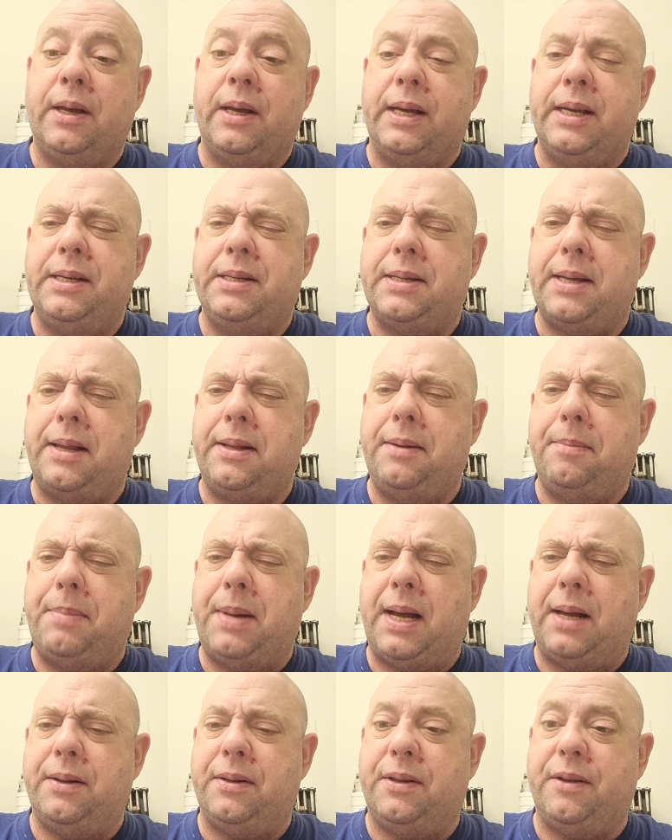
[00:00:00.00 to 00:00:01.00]
He said
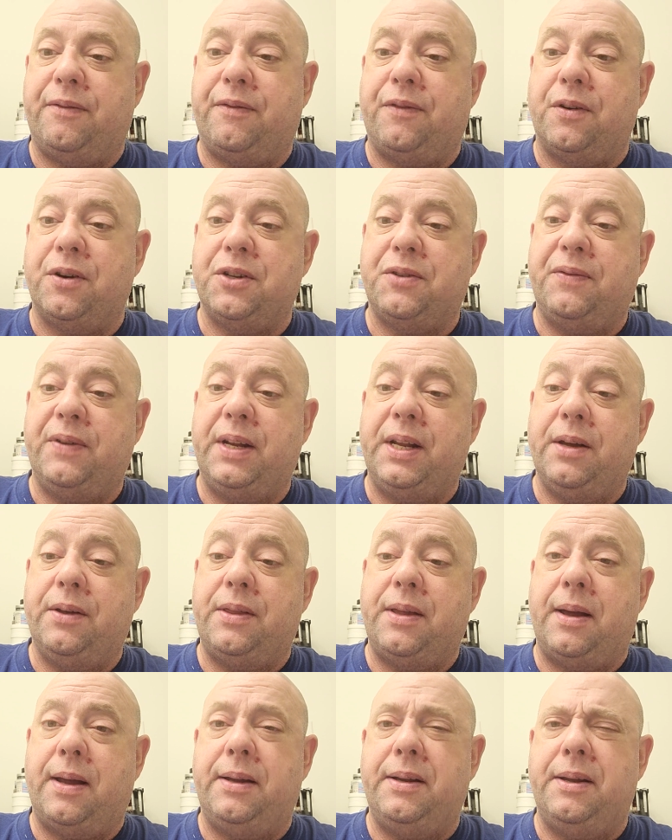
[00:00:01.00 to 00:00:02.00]
about the first video
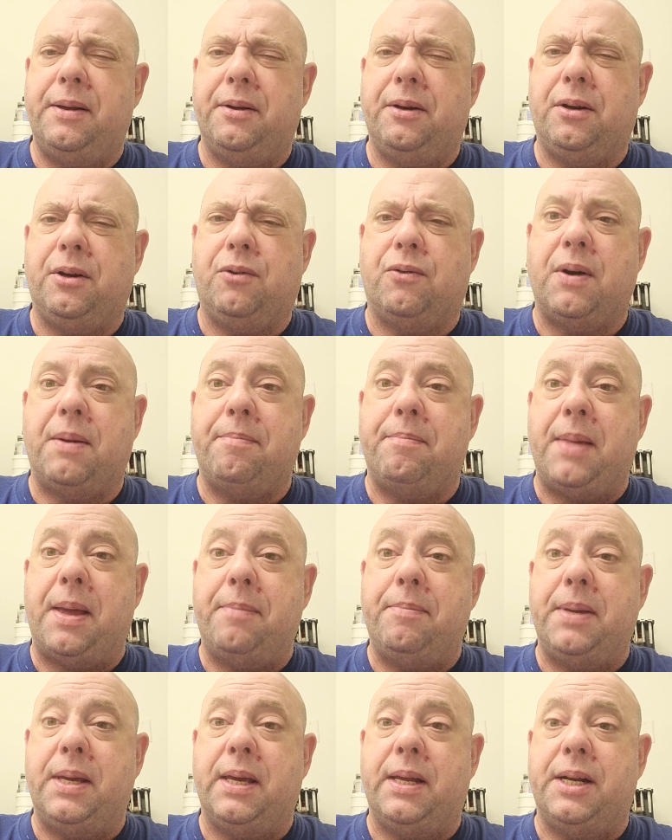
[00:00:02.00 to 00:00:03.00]
that grip may
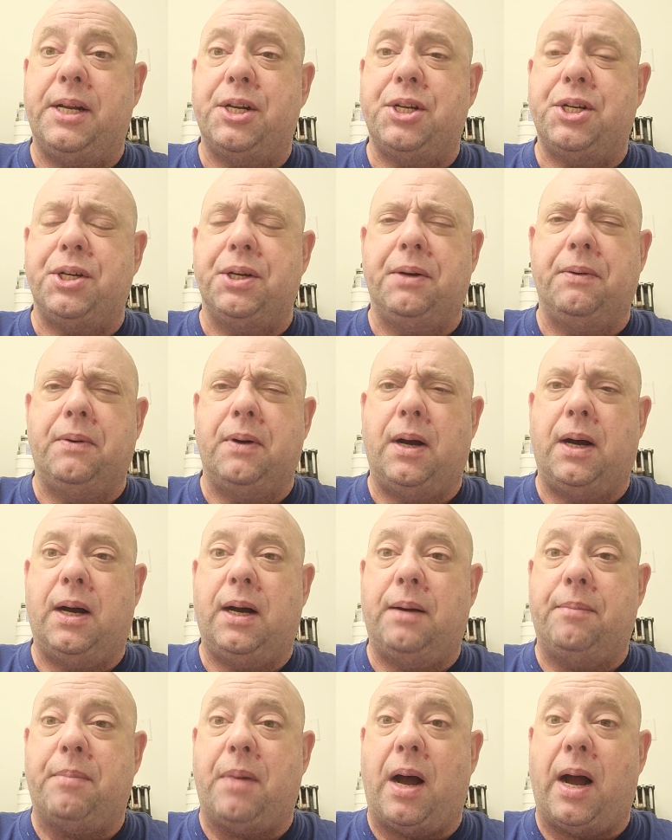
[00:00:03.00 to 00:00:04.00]
be an issue.
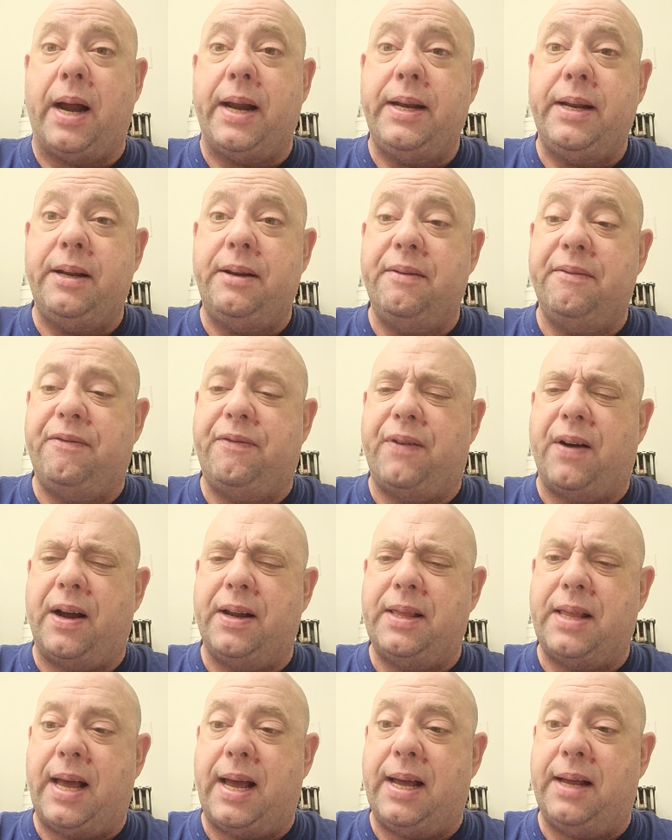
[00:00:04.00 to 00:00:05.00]
I didn't
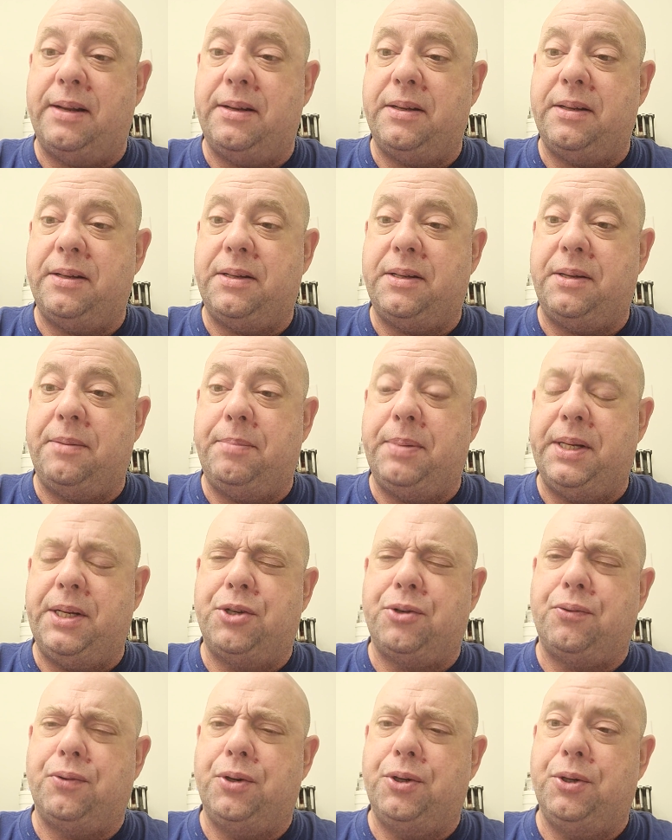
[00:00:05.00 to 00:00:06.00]
find that to be
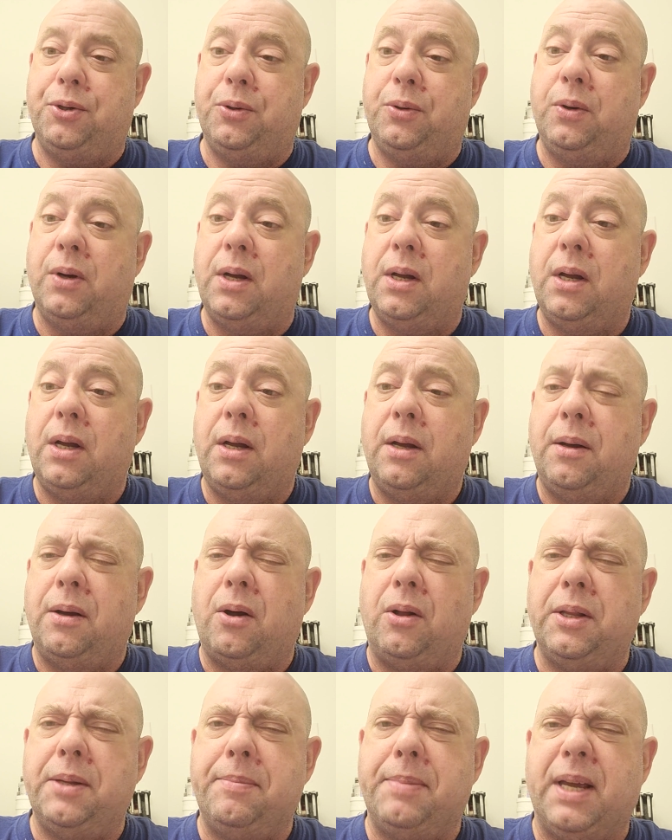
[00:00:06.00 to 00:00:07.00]
true,
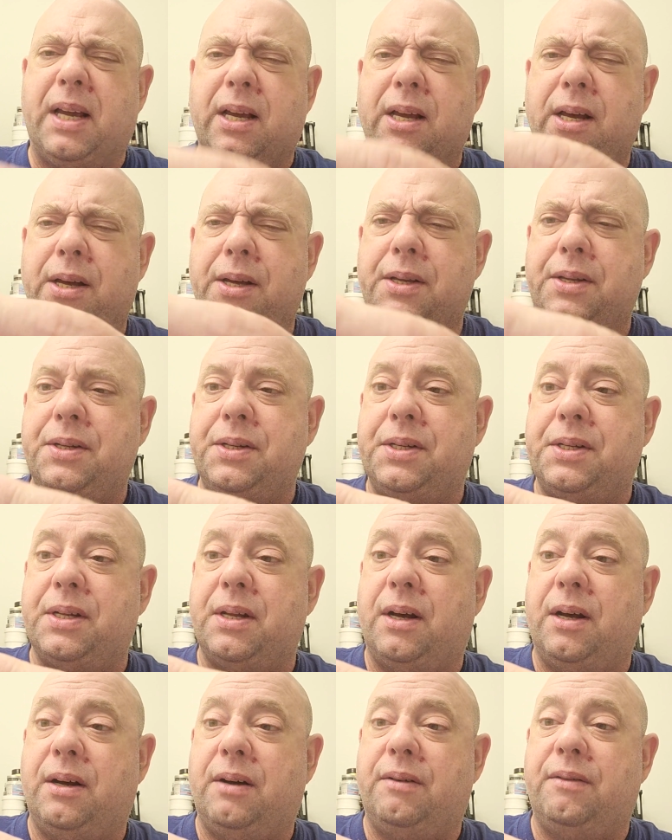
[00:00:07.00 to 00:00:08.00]
only because
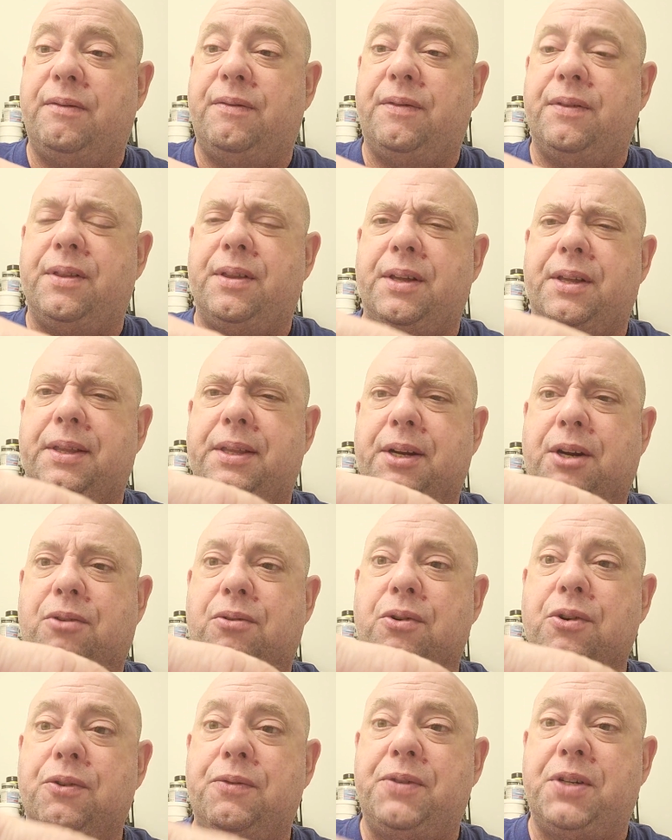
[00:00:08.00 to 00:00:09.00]
of the
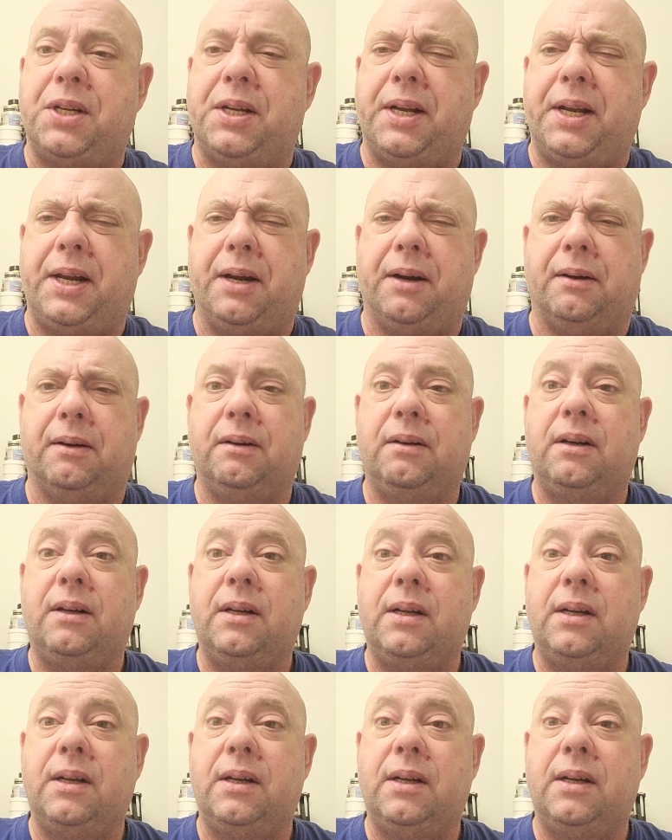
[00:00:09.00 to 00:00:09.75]
grooves in here.